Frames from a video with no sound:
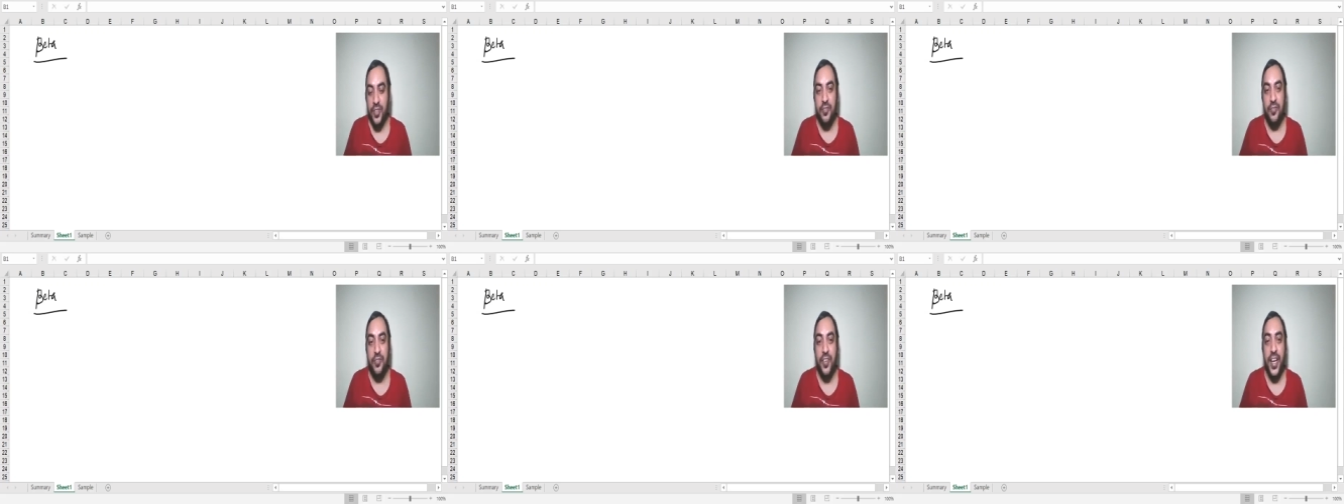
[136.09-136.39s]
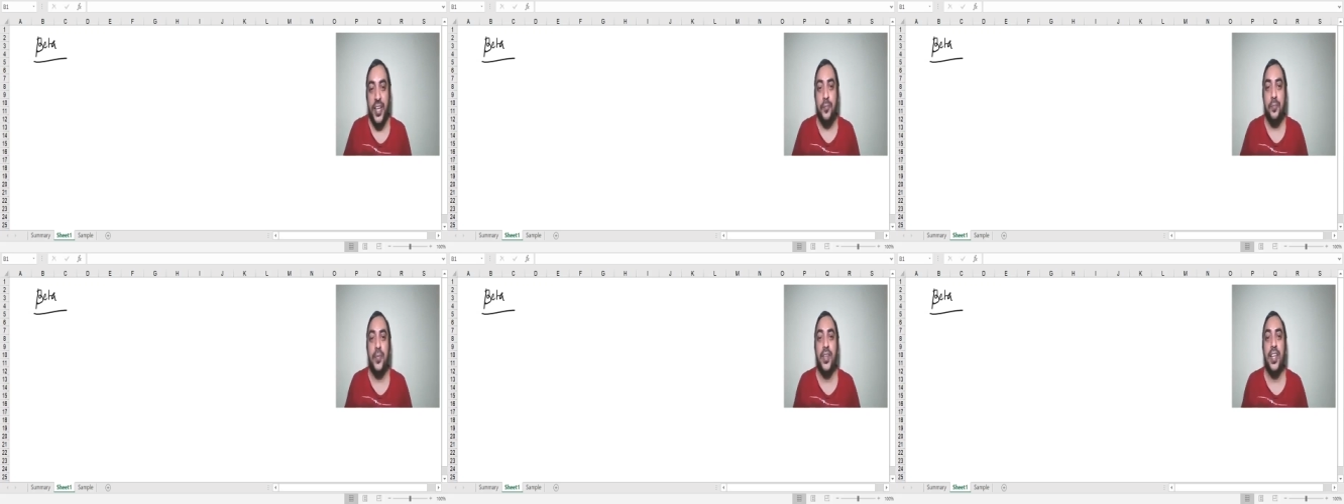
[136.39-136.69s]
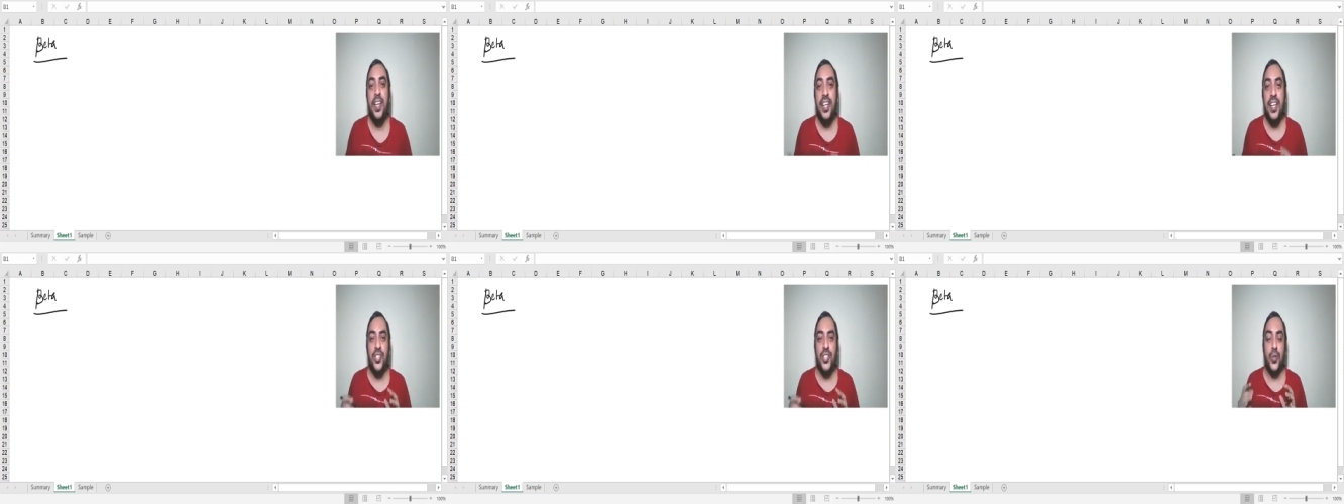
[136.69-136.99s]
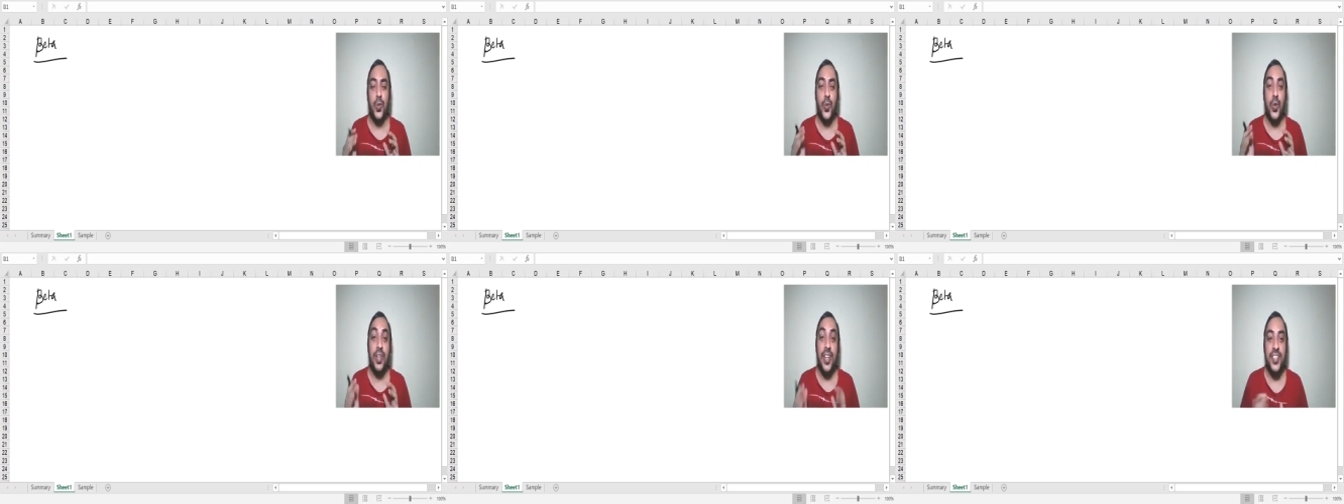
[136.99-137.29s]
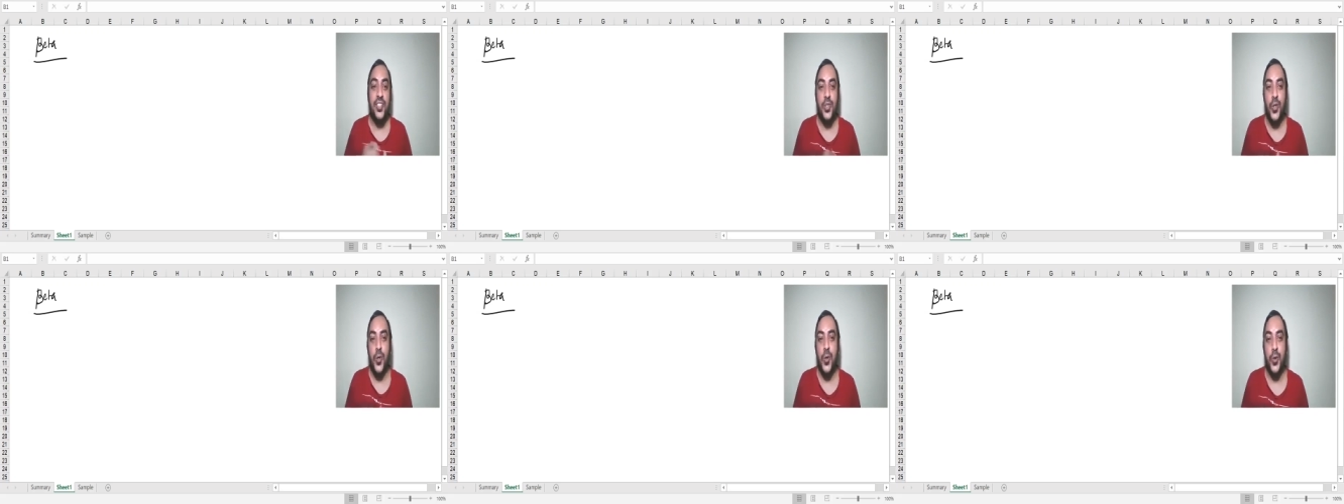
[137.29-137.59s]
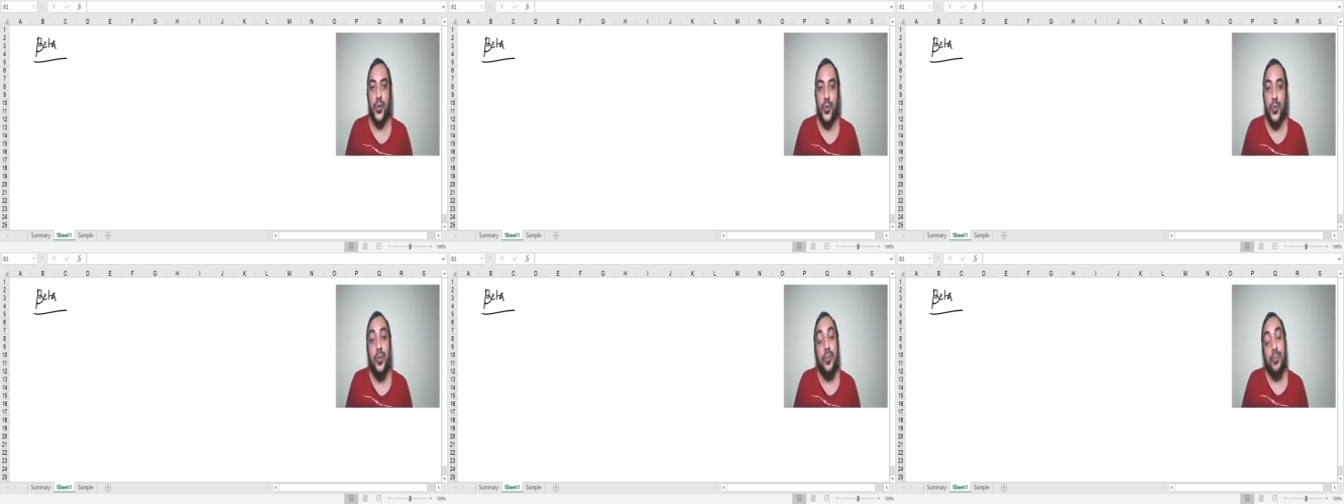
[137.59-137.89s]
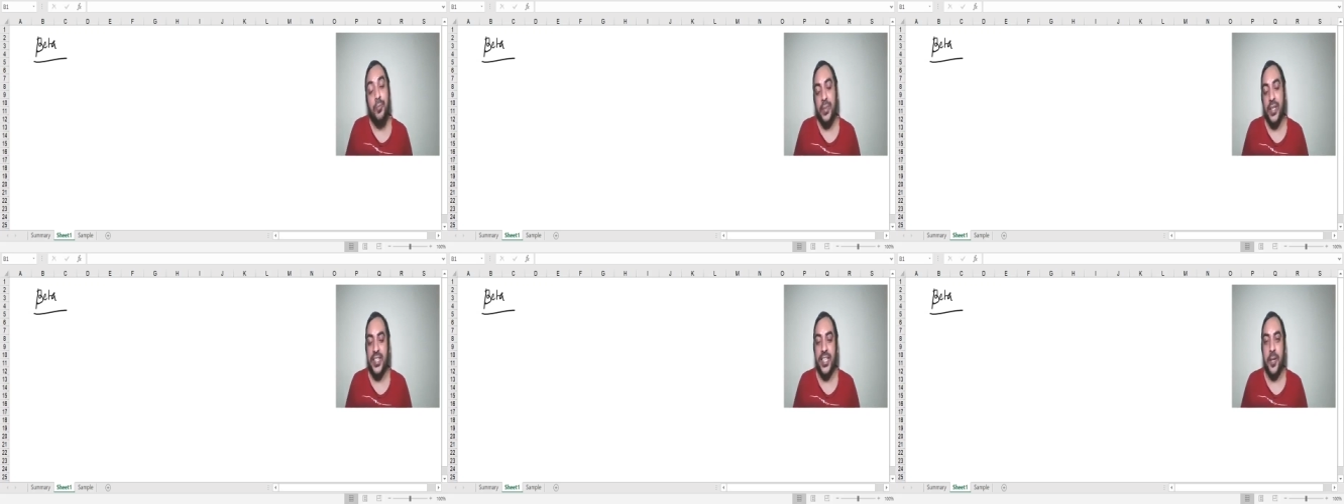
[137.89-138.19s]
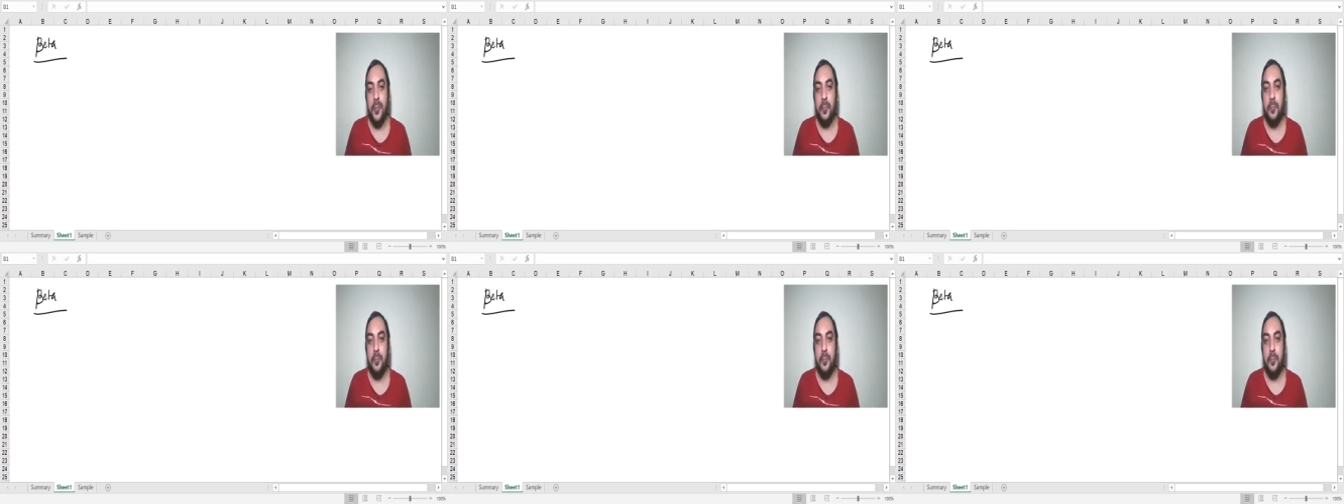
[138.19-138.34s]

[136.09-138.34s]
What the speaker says: Fine. So let's go to beta.